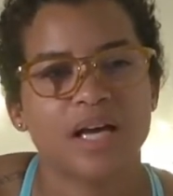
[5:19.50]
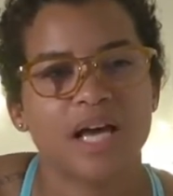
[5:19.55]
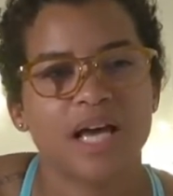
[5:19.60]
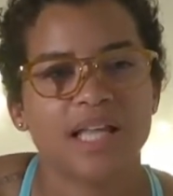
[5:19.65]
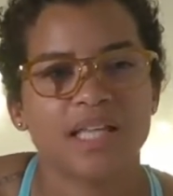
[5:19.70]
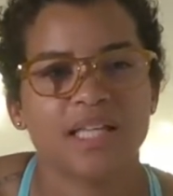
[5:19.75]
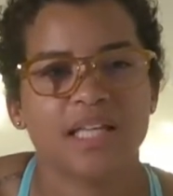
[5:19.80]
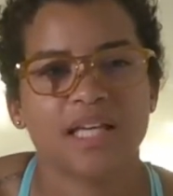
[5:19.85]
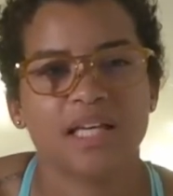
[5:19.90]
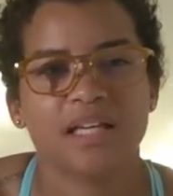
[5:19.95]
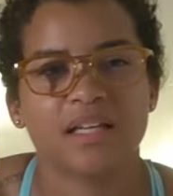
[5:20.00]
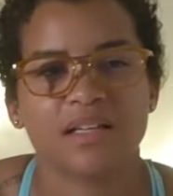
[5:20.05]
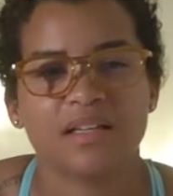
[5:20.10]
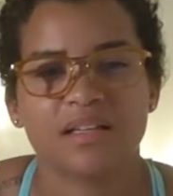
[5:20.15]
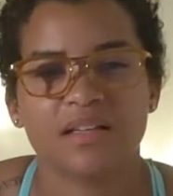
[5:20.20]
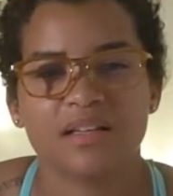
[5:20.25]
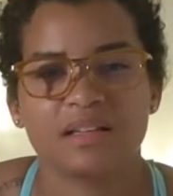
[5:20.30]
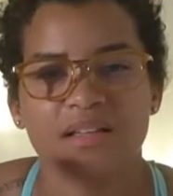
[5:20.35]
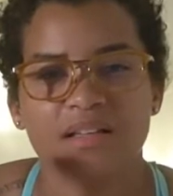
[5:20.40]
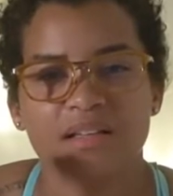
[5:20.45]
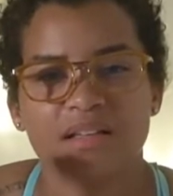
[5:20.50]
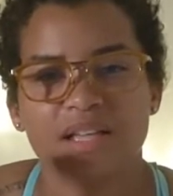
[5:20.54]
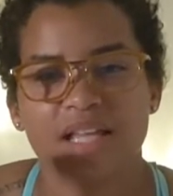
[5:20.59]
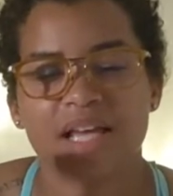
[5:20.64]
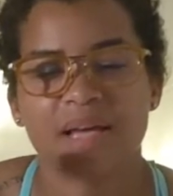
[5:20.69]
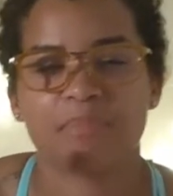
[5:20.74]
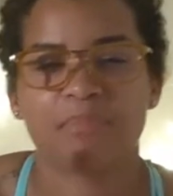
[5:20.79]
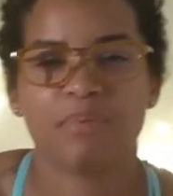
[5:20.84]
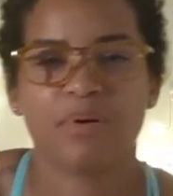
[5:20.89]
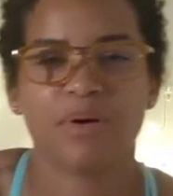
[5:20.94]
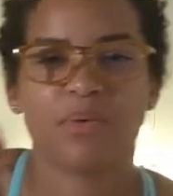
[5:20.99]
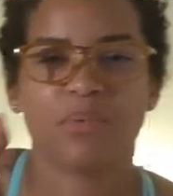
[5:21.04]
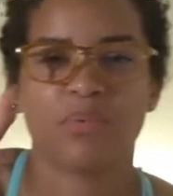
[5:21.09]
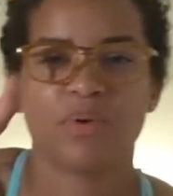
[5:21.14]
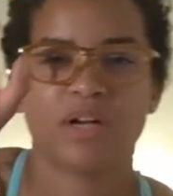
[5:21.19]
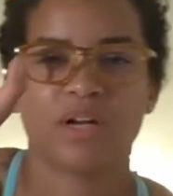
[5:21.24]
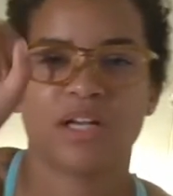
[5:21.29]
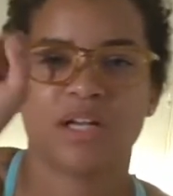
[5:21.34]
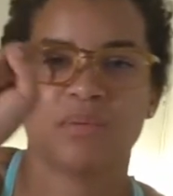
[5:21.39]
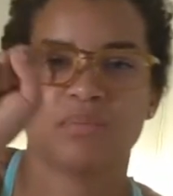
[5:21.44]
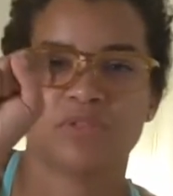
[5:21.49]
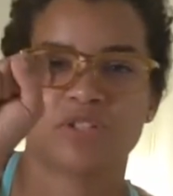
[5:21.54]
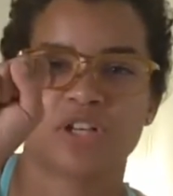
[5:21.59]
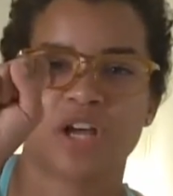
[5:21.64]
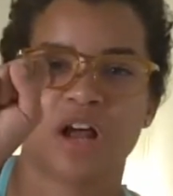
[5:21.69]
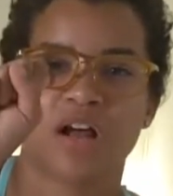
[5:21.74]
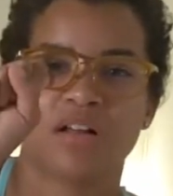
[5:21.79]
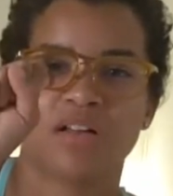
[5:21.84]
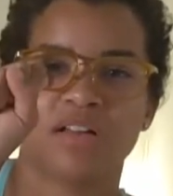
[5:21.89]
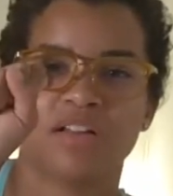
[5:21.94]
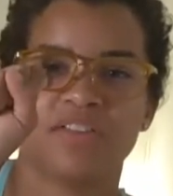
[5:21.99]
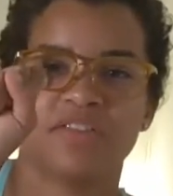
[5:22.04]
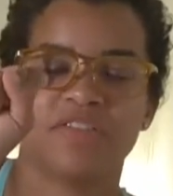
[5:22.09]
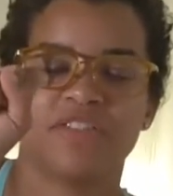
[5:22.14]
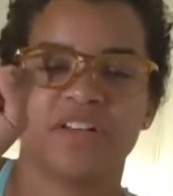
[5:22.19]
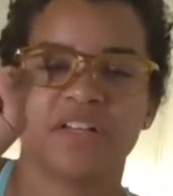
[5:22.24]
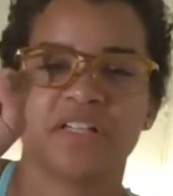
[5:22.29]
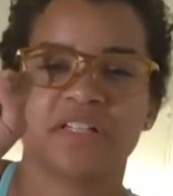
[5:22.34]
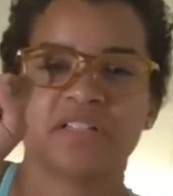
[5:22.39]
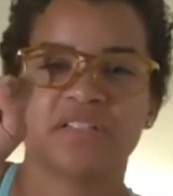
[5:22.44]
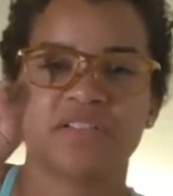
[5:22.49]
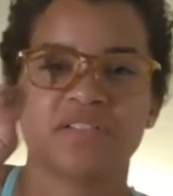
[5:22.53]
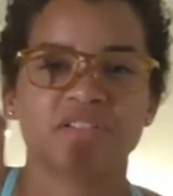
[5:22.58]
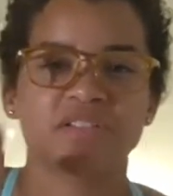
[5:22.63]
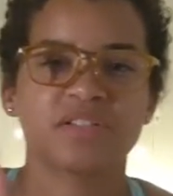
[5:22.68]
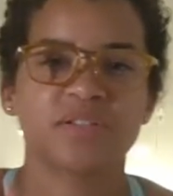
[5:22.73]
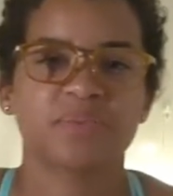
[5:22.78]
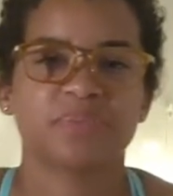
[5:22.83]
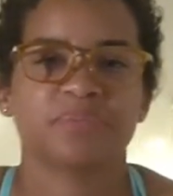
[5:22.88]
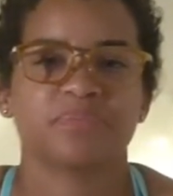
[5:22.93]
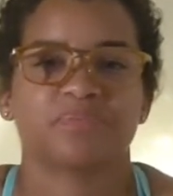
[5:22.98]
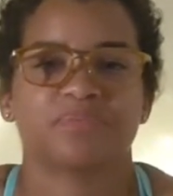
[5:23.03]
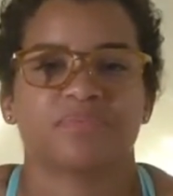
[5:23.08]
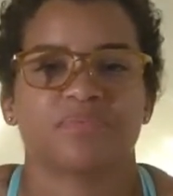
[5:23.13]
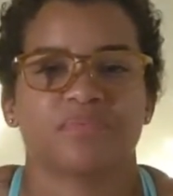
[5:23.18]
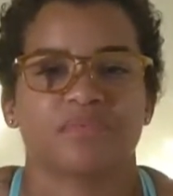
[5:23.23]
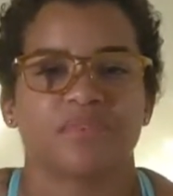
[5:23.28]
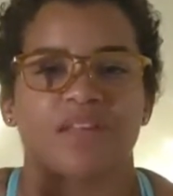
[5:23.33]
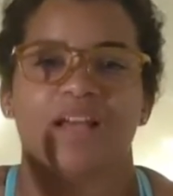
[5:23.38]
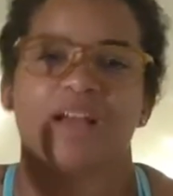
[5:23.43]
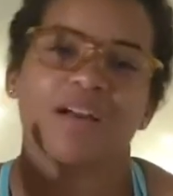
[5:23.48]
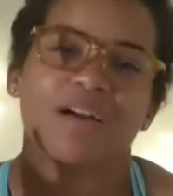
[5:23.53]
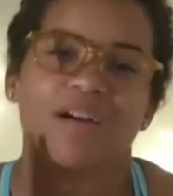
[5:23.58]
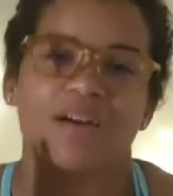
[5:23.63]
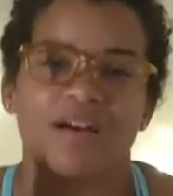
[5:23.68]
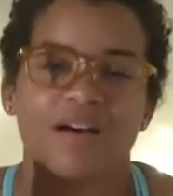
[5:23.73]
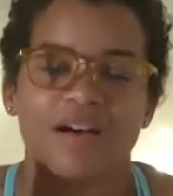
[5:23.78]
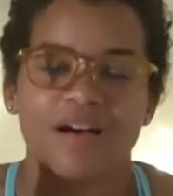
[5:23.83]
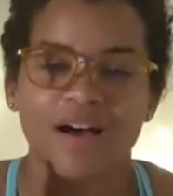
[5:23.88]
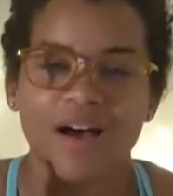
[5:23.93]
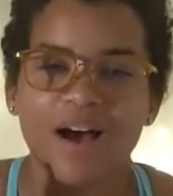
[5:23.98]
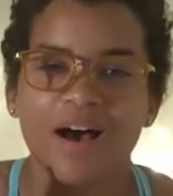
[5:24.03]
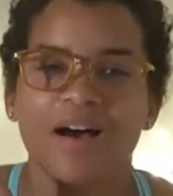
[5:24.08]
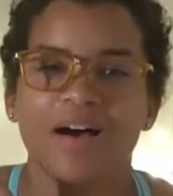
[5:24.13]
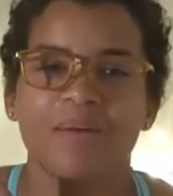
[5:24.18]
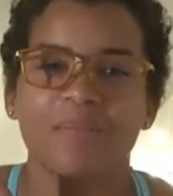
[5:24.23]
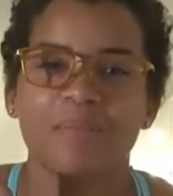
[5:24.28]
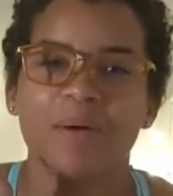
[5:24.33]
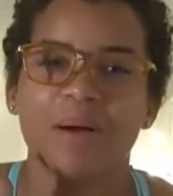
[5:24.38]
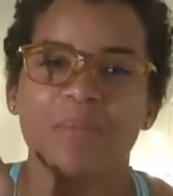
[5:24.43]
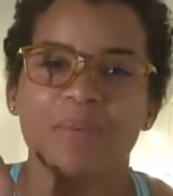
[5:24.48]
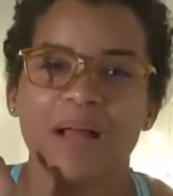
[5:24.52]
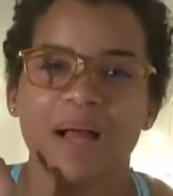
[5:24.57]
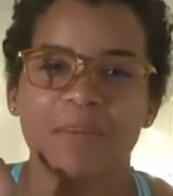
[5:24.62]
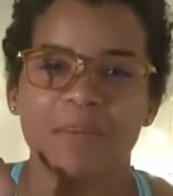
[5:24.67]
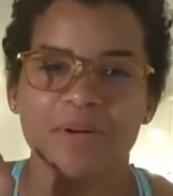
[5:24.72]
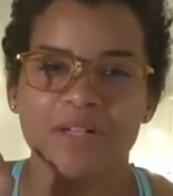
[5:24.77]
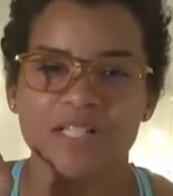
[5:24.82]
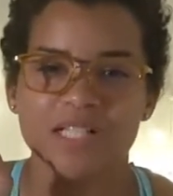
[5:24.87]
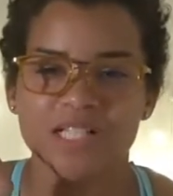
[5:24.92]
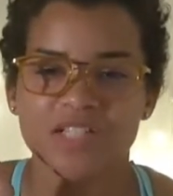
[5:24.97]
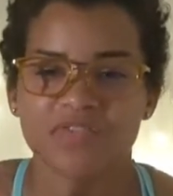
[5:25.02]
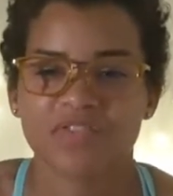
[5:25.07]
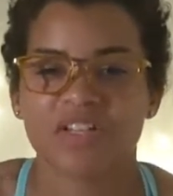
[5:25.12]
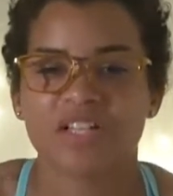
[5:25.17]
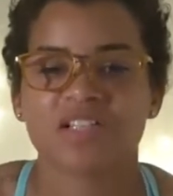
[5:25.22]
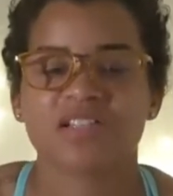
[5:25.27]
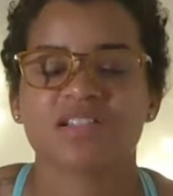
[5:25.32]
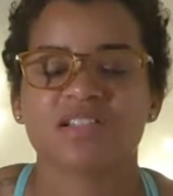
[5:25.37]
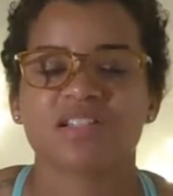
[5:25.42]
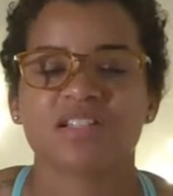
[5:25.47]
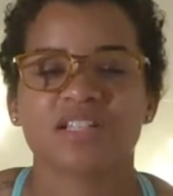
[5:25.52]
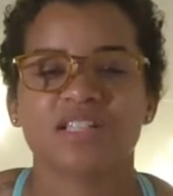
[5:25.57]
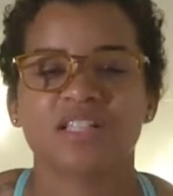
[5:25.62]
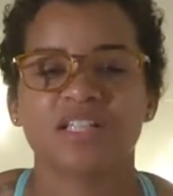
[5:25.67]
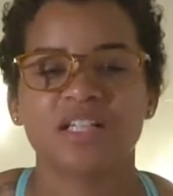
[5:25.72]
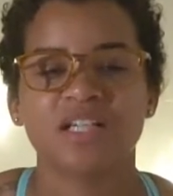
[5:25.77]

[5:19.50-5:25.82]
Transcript: And then they put one of them chocolate fists, like a black person's fist.